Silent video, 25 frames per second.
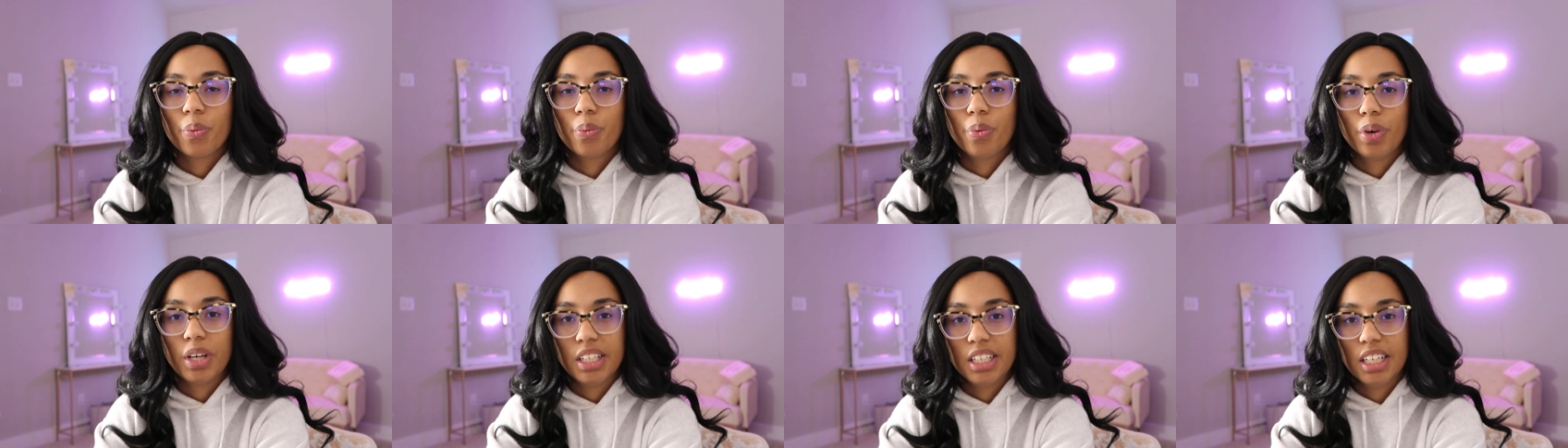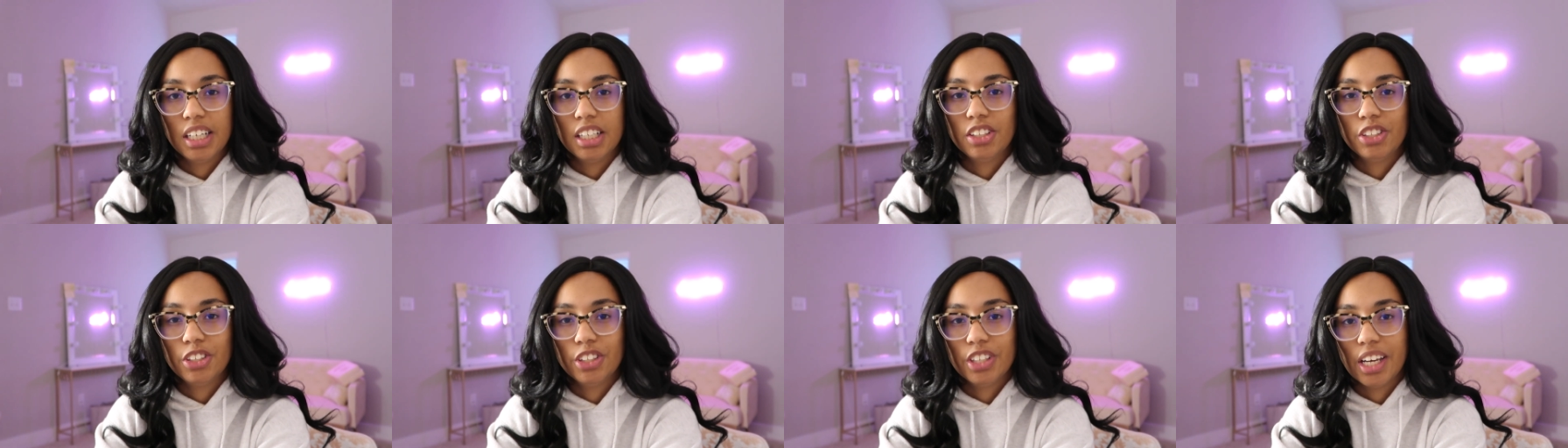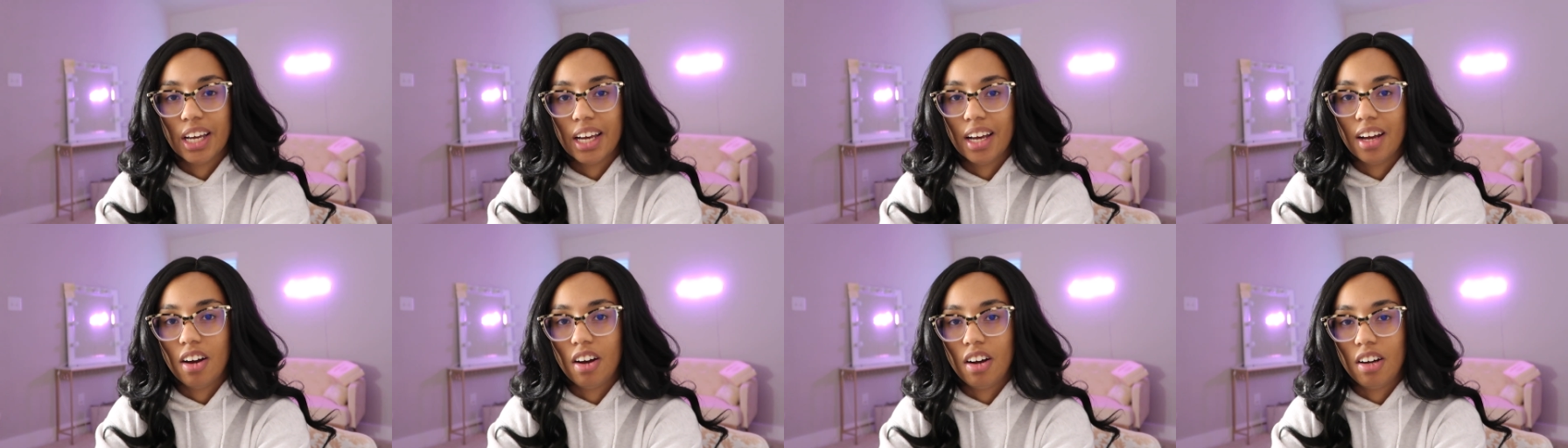we need to
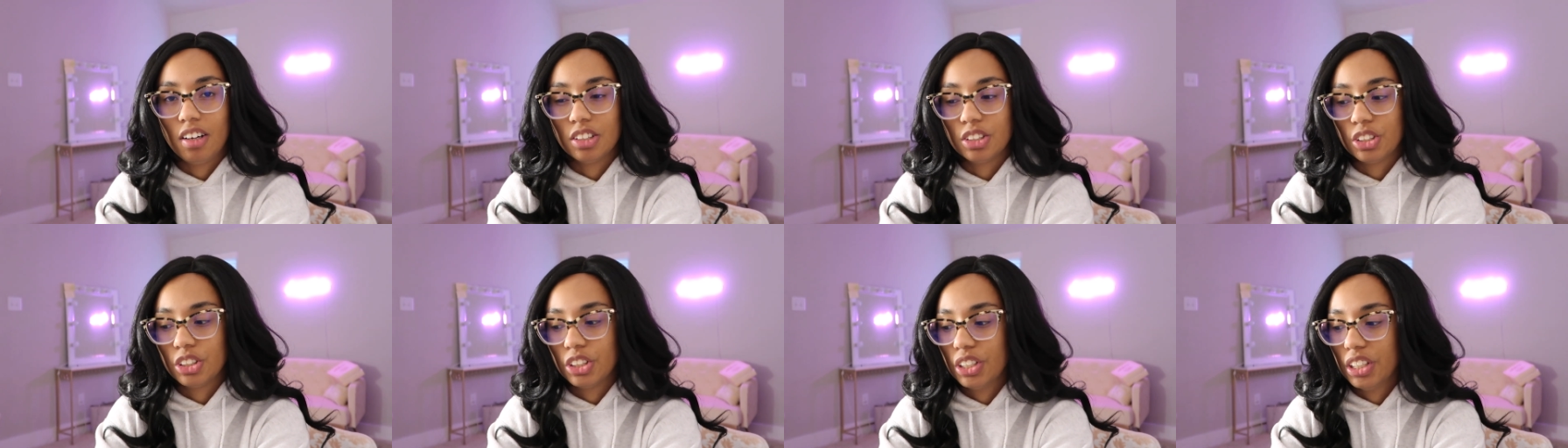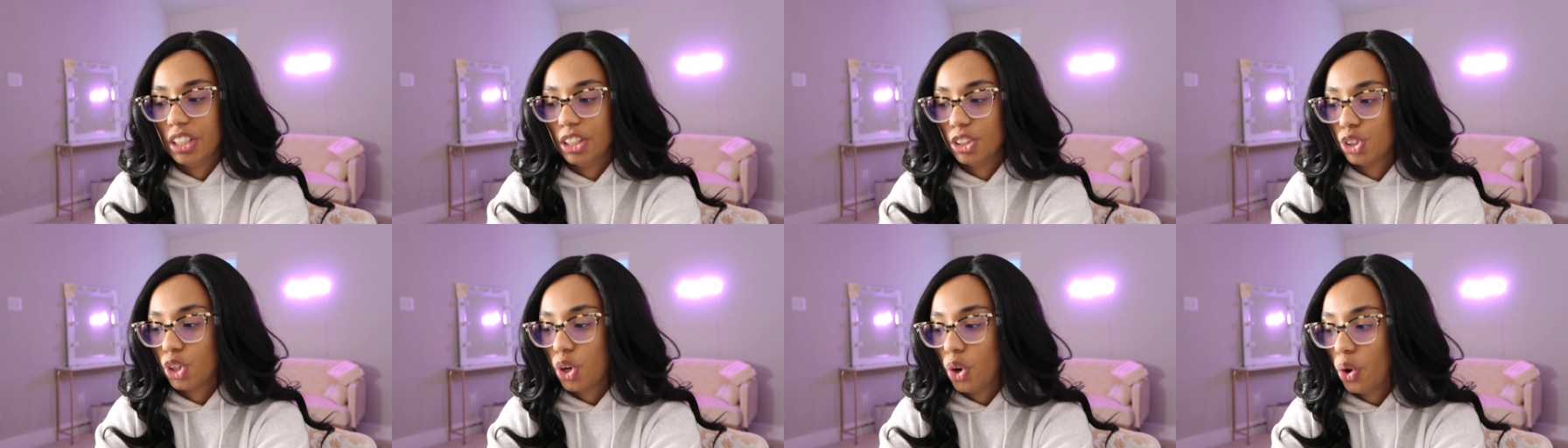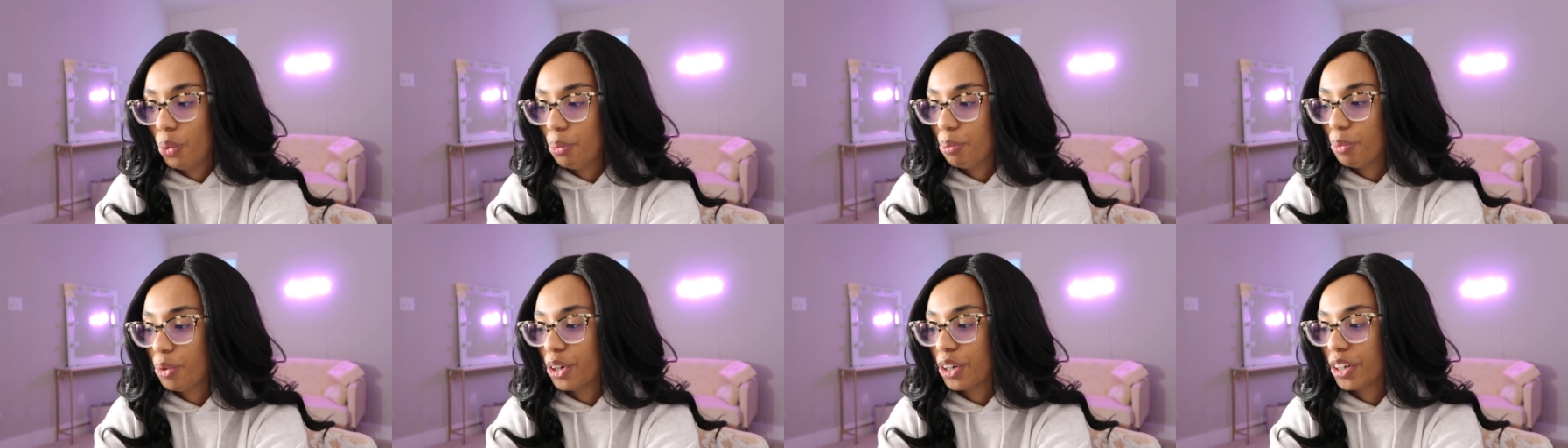get onto this
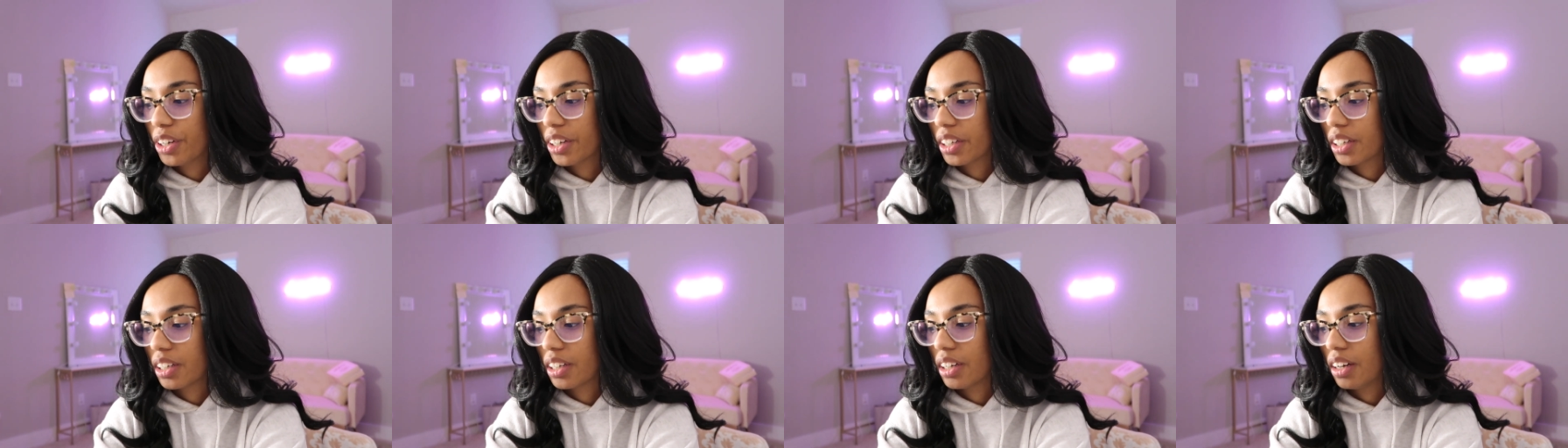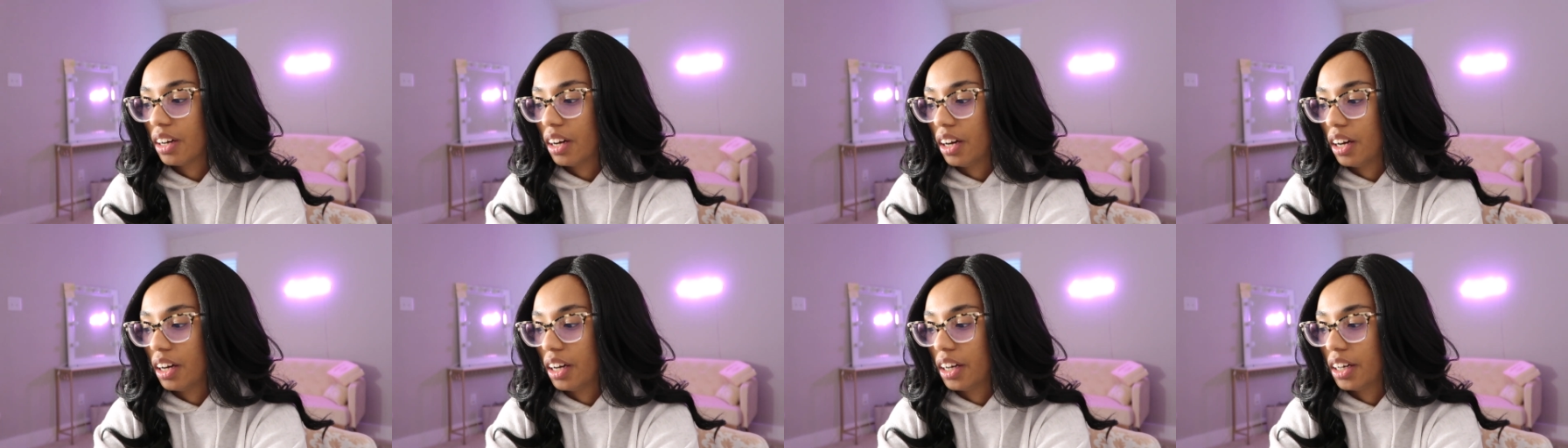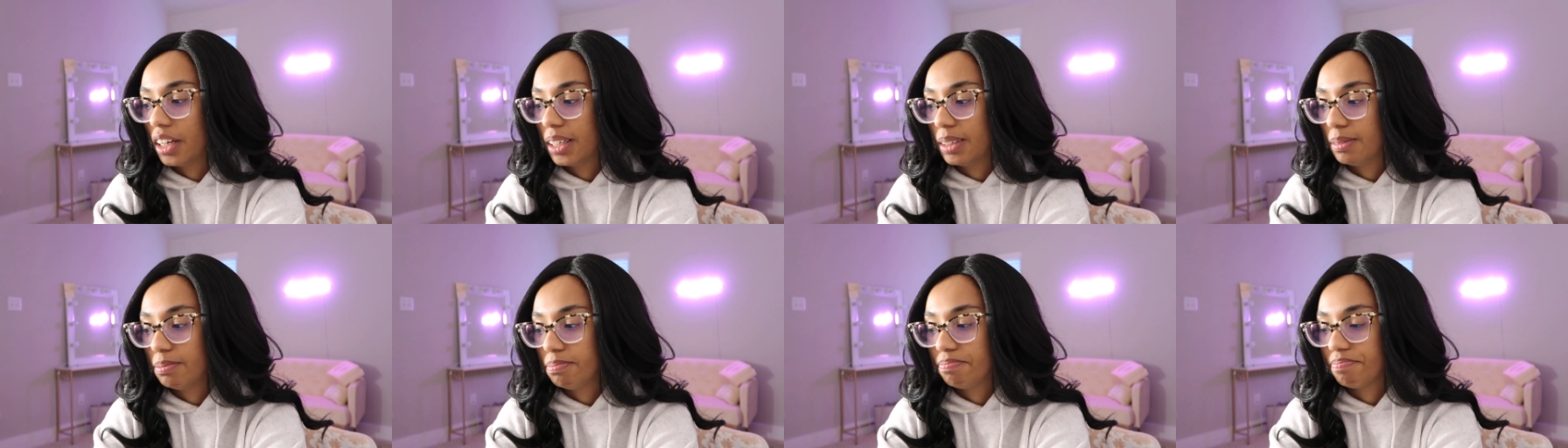homework.
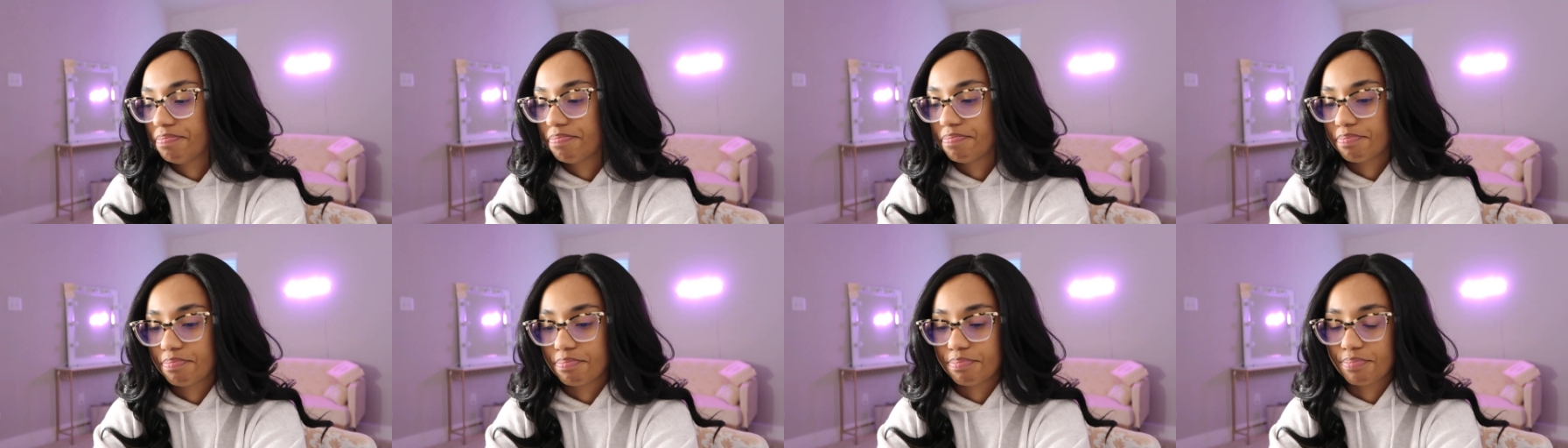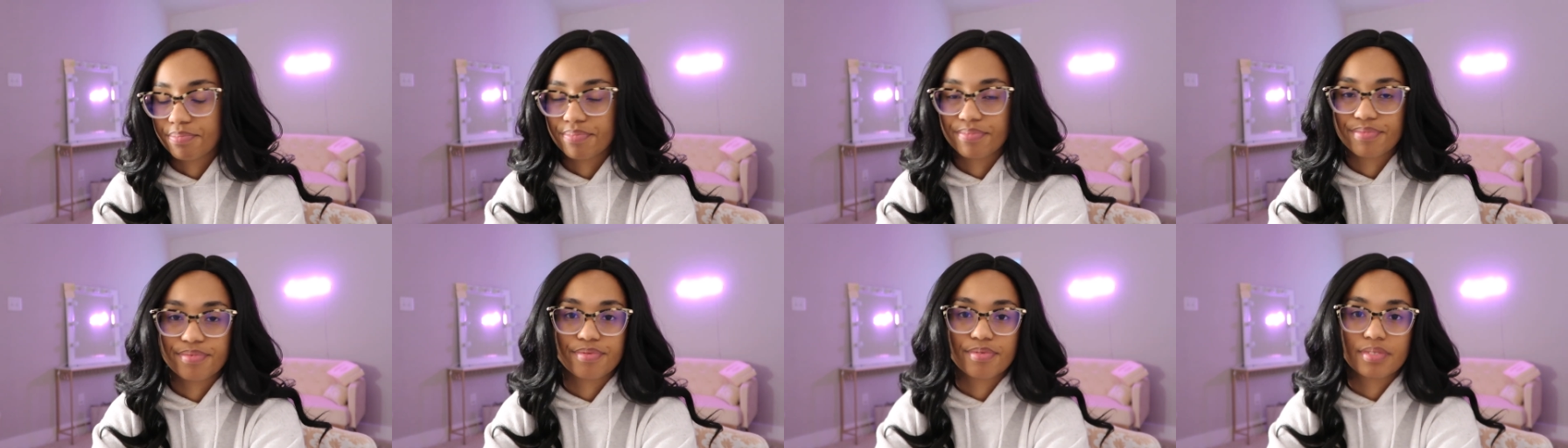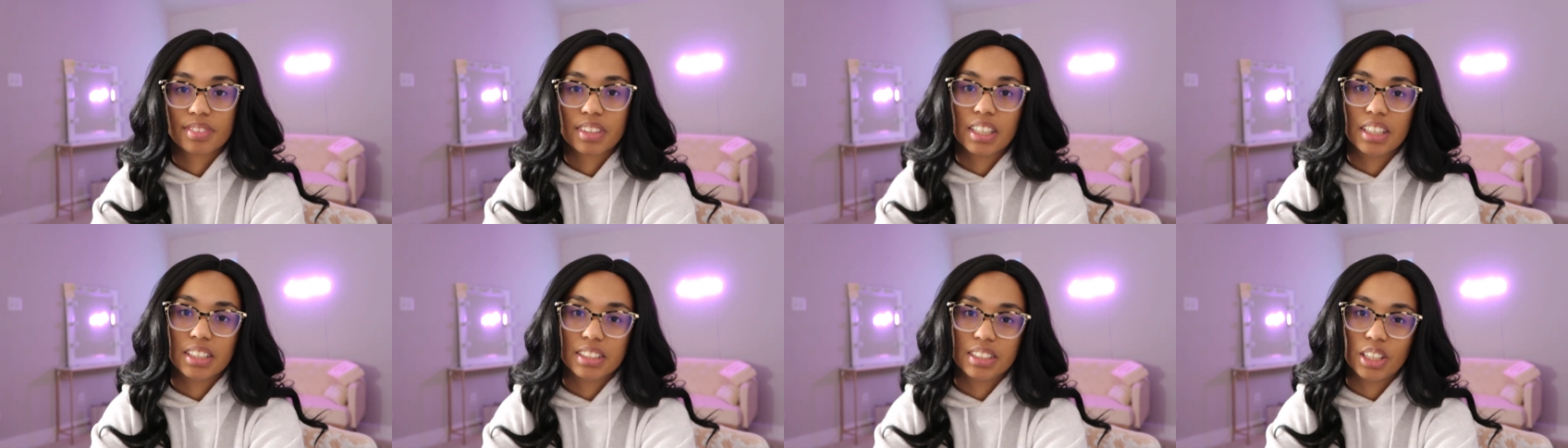Um,
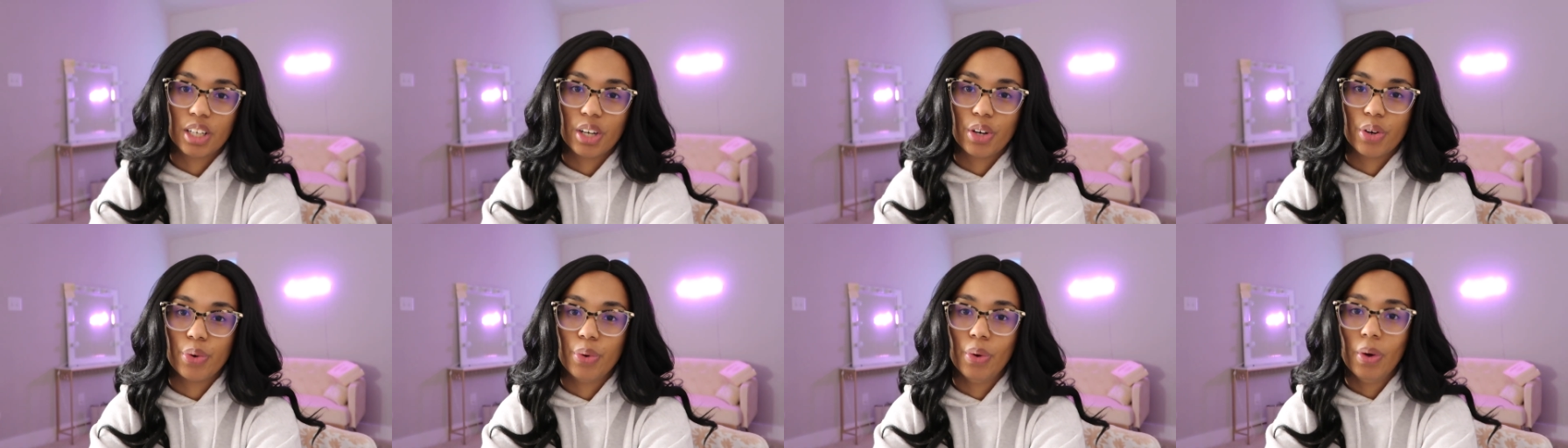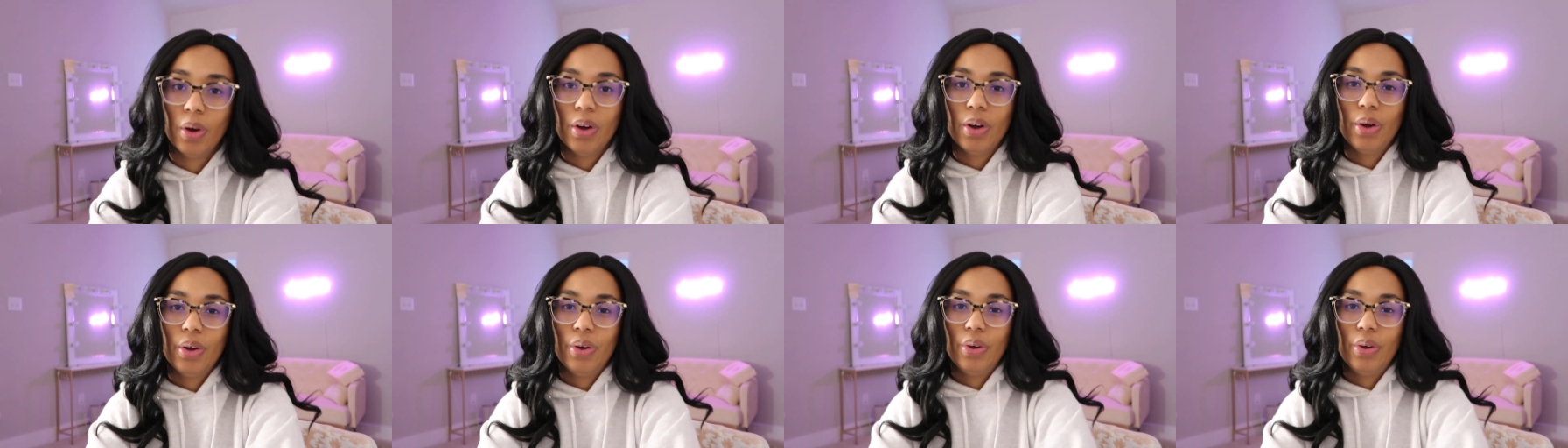so